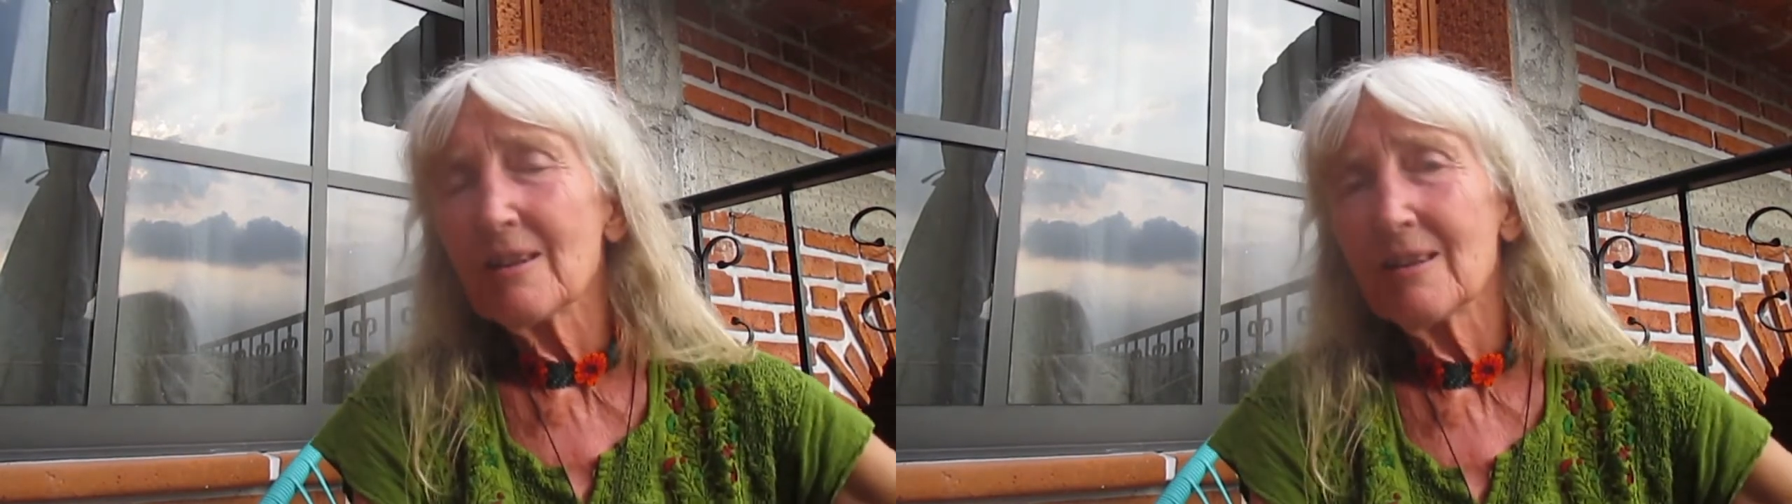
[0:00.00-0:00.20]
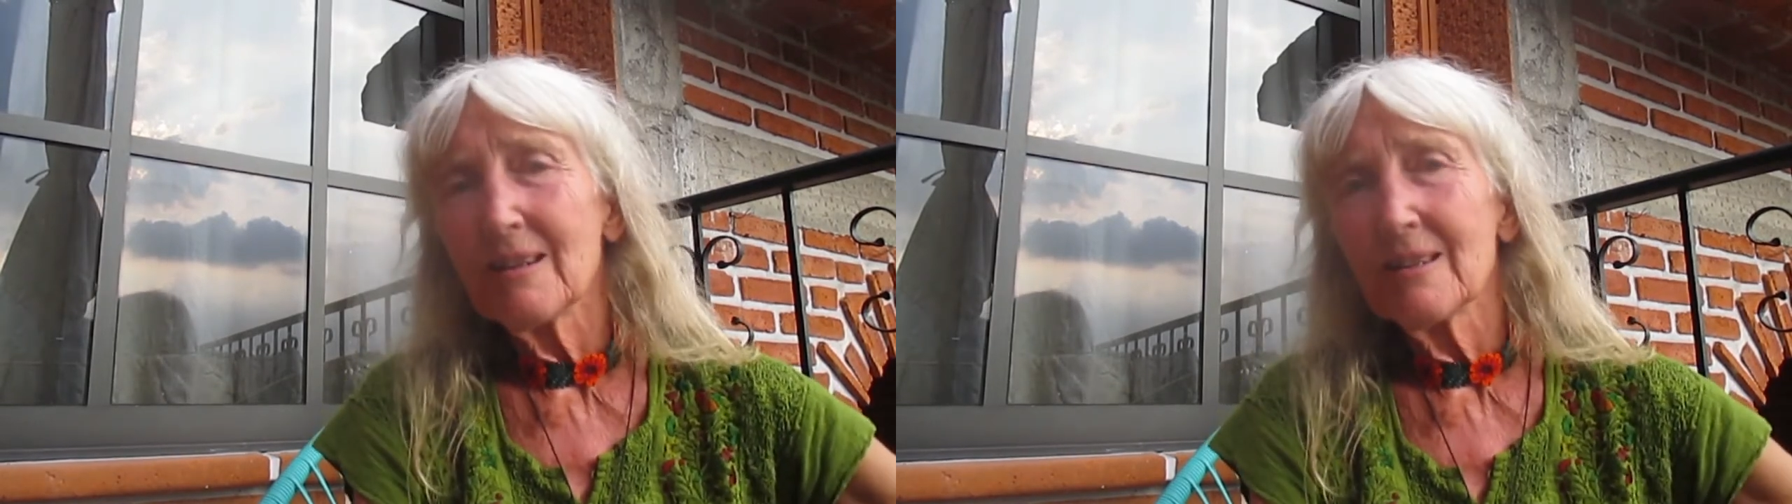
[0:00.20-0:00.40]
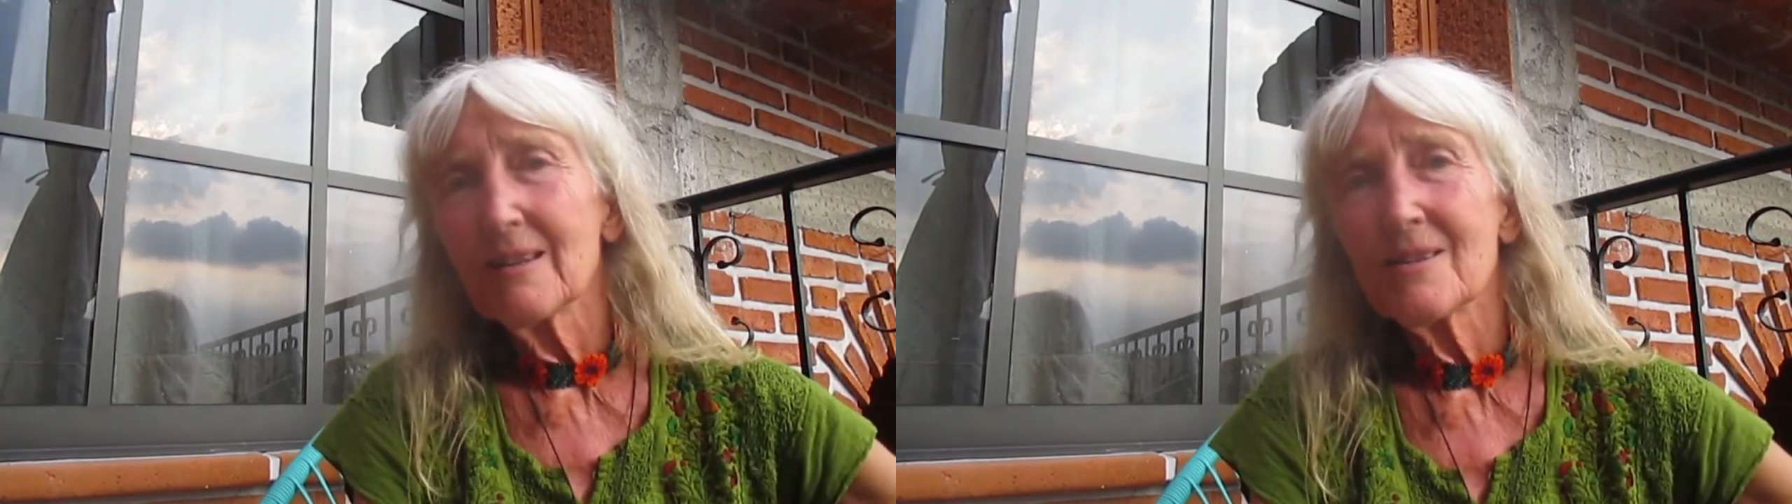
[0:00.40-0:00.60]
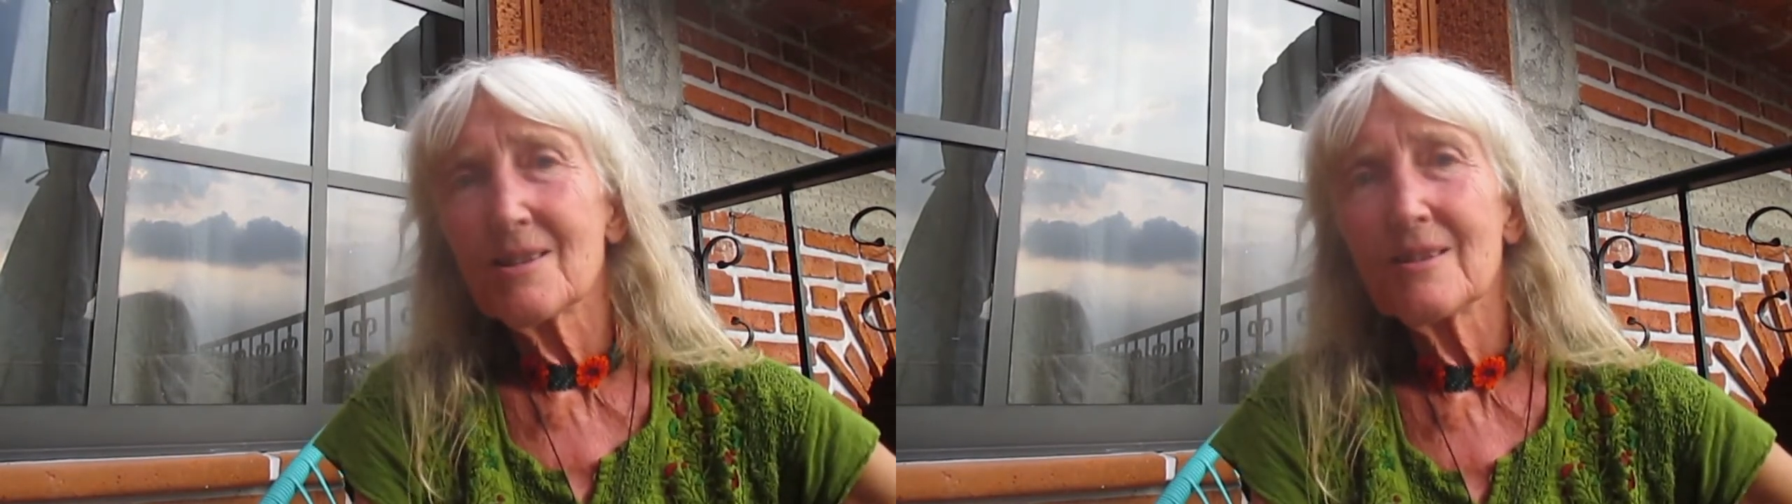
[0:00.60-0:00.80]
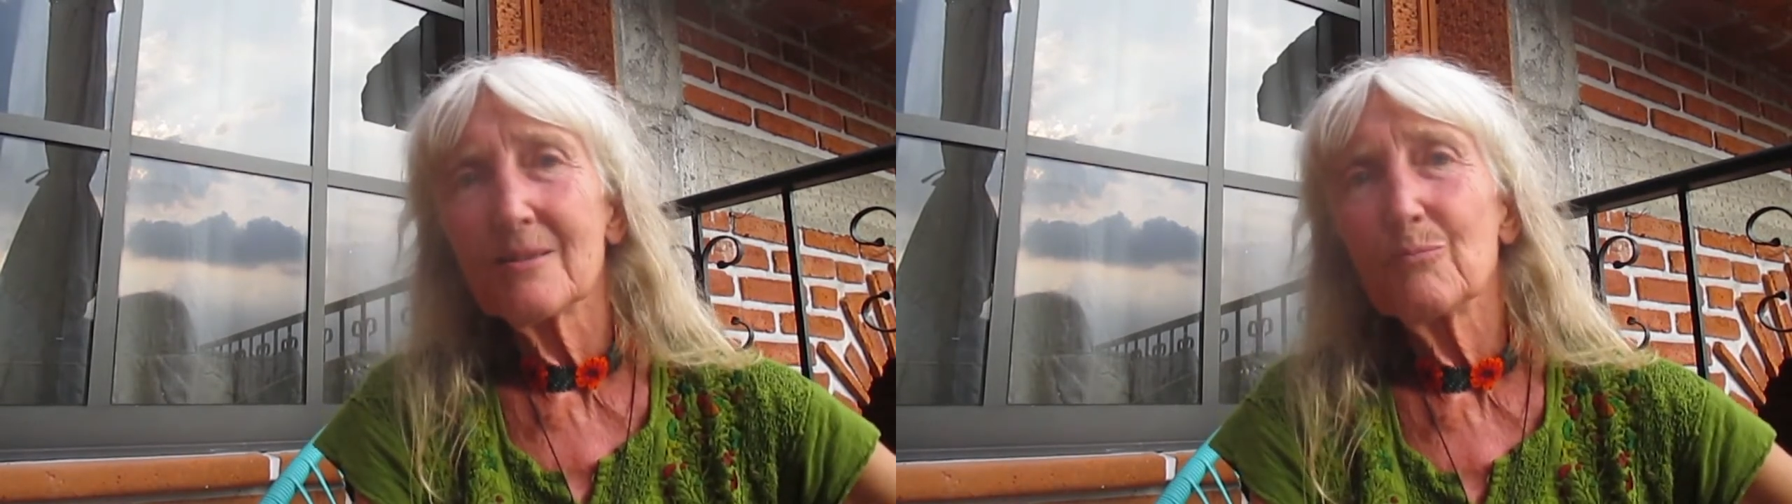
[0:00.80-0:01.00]
in
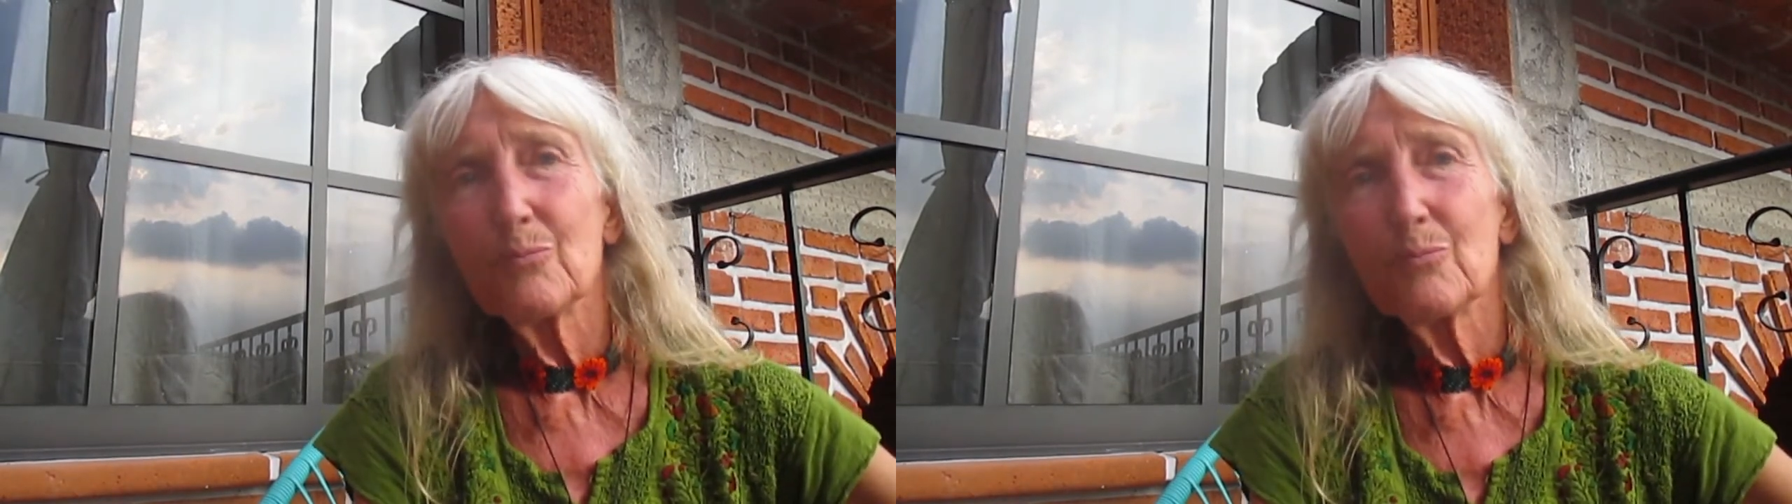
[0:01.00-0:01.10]
its